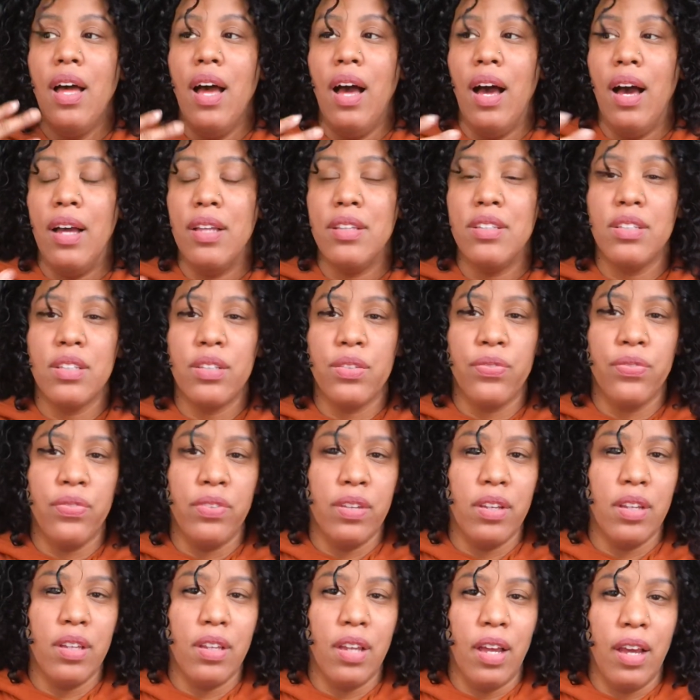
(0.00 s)
I just
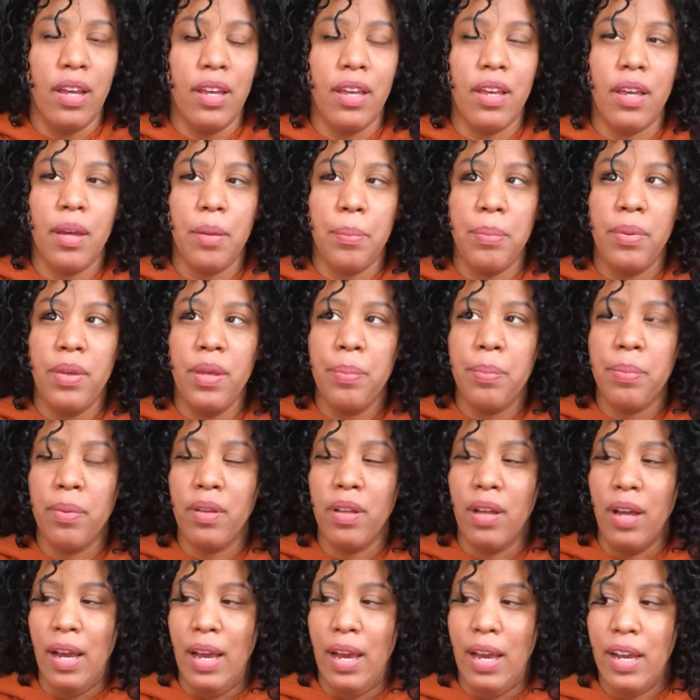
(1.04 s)
feel like
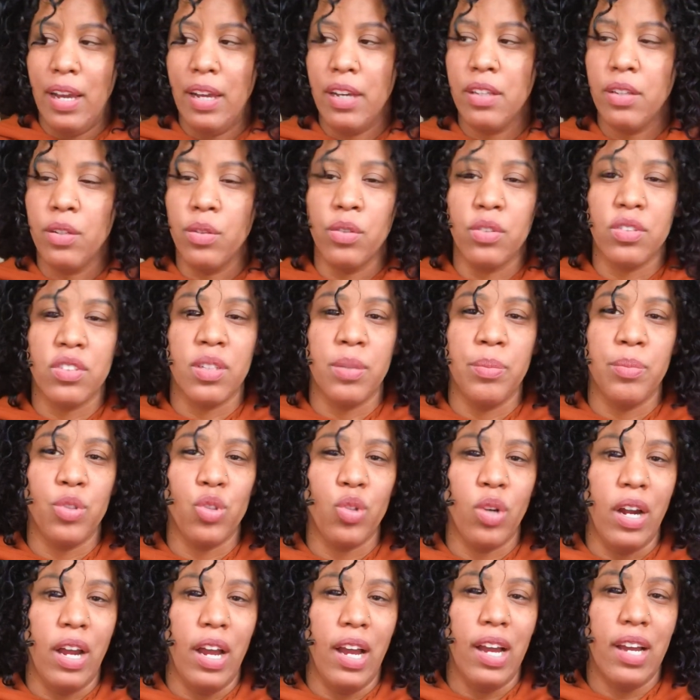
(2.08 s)
people add or
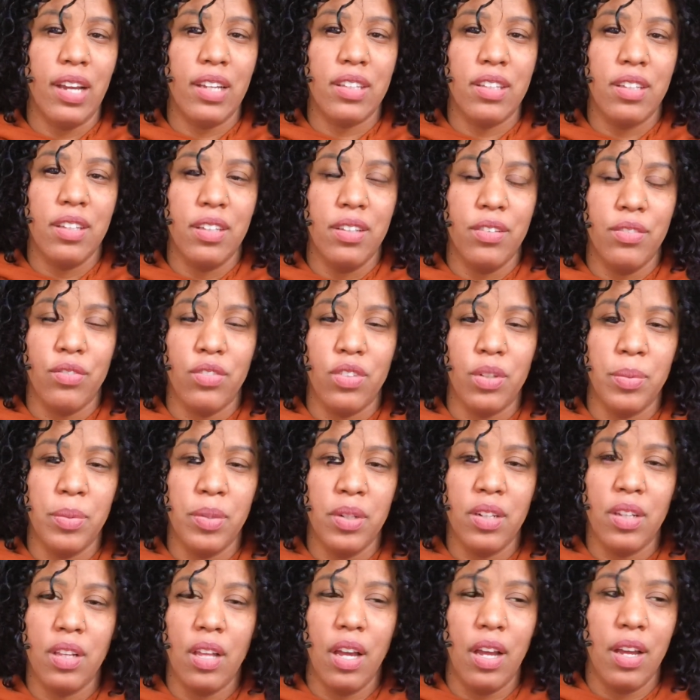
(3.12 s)
subtract from
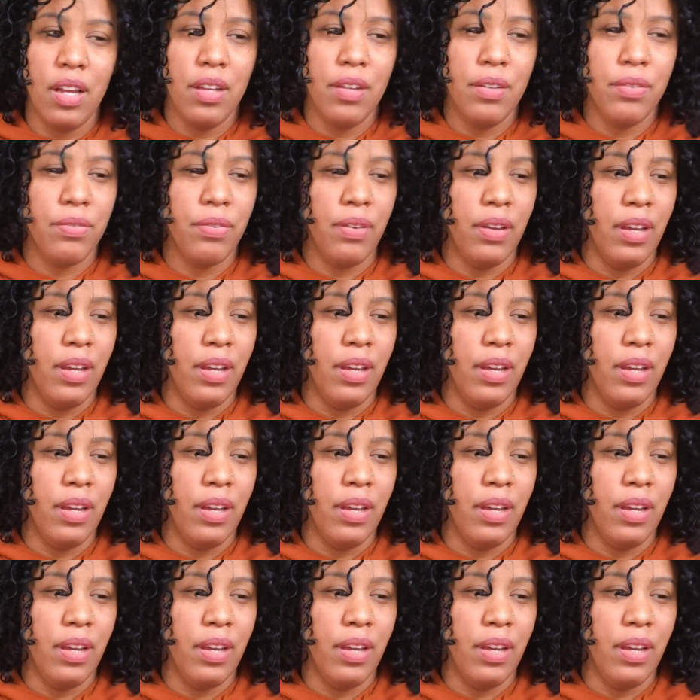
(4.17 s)
your life,